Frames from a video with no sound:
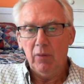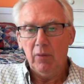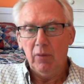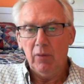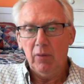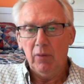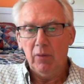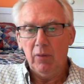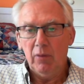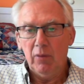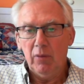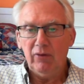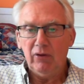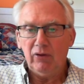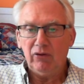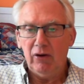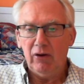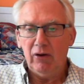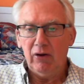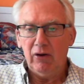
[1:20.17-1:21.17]
And if
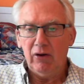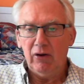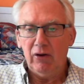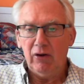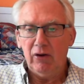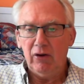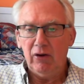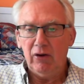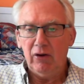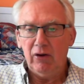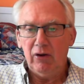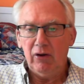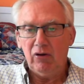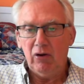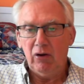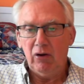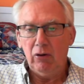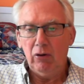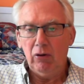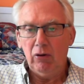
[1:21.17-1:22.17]
it's not direct
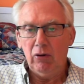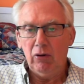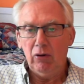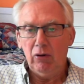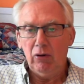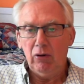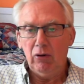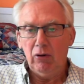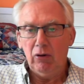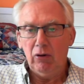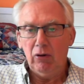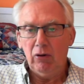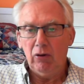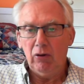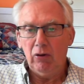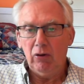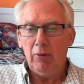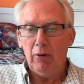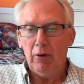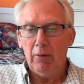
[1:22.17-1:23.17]
materials or direct
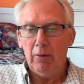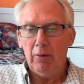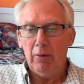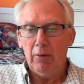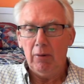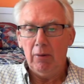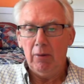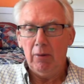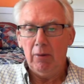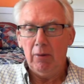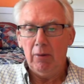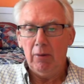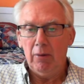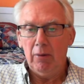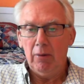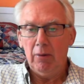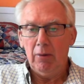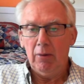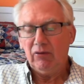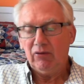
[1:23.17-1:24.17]
labor,
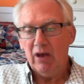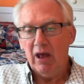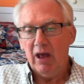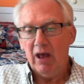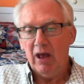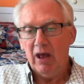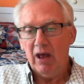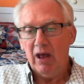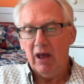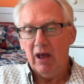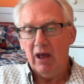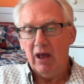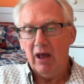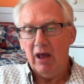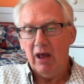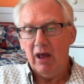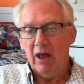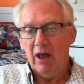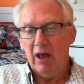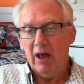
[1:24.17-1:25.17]
it's got to be
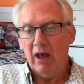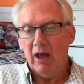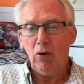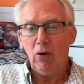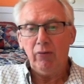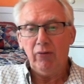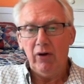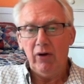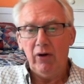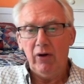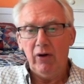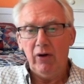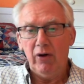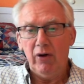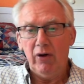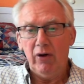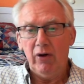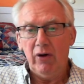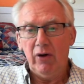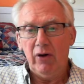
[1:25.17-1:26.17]
manufacturing overhead.
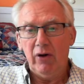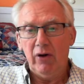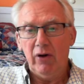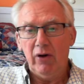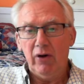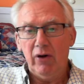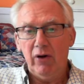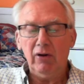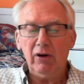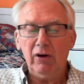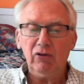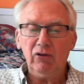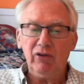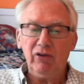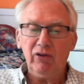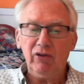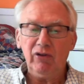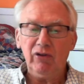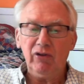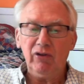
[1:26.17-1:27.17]
For
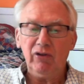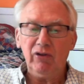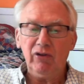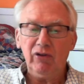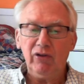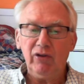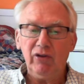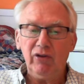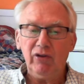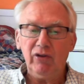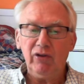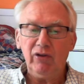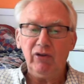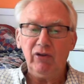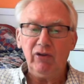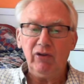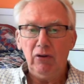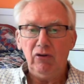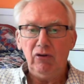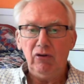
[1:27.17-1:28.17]
example,
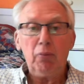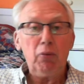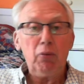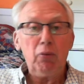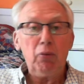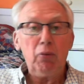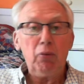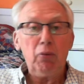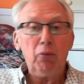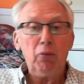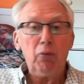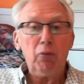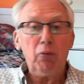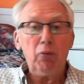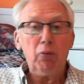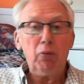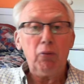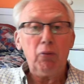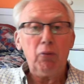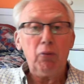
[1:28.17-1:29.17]
depreciation
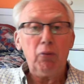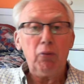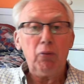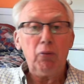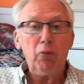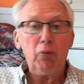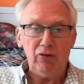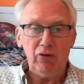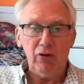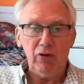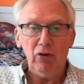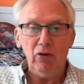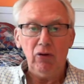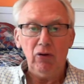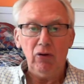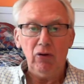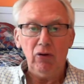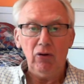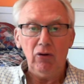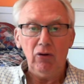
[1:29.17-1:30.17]
in the factory or
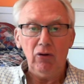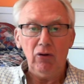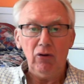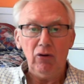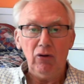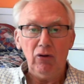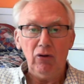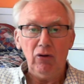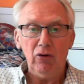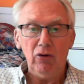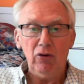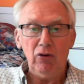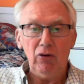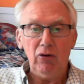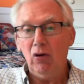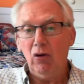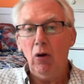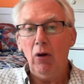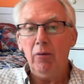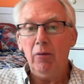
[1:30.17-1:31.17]
depreciation
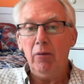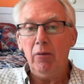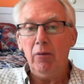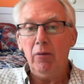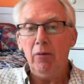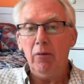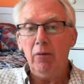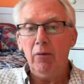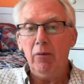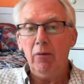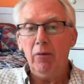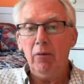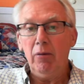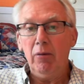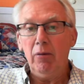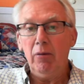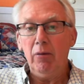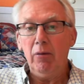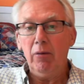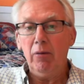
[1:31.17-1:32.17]
on plant
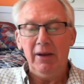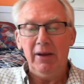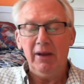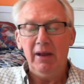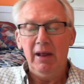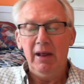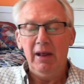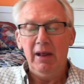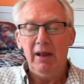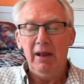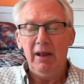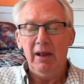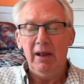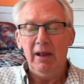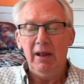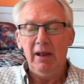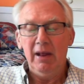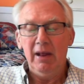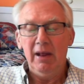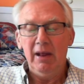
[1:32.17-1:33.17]
equipment,
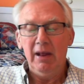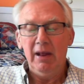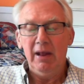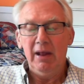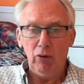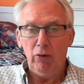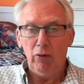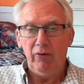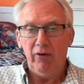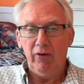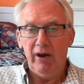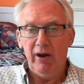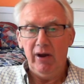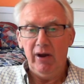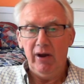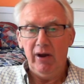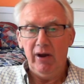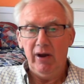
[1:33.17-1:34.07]
that's factory overhead.